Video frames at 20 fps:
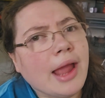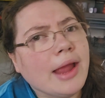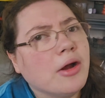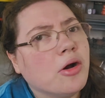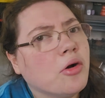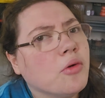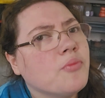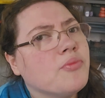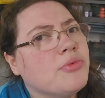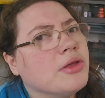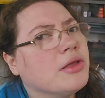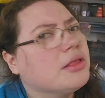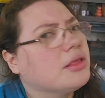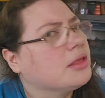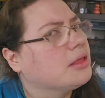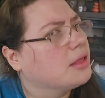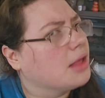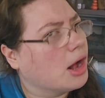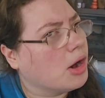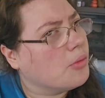I hope this
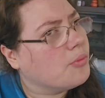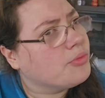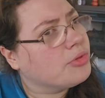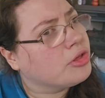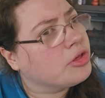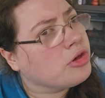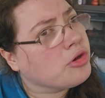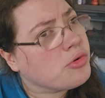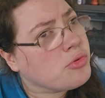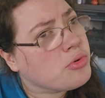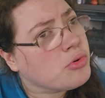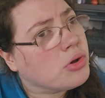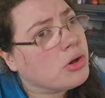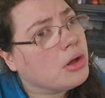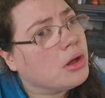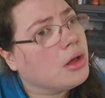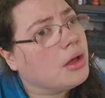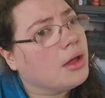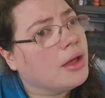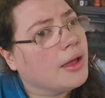helps you.
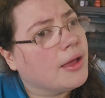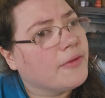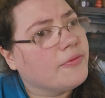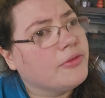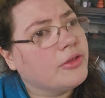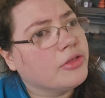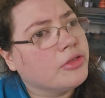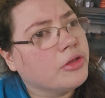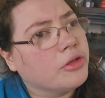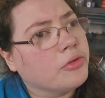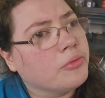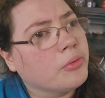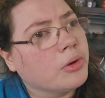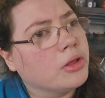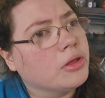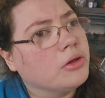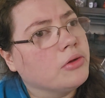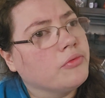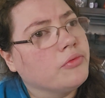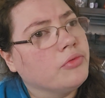If this is
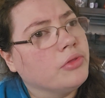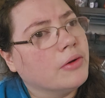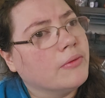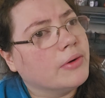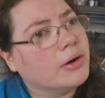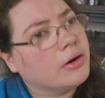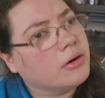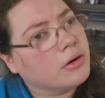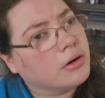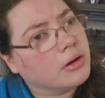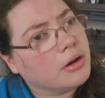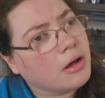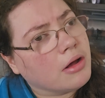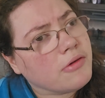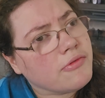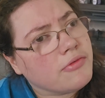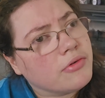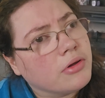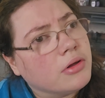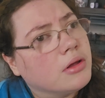one you've never heard
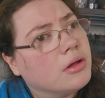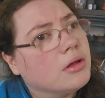of,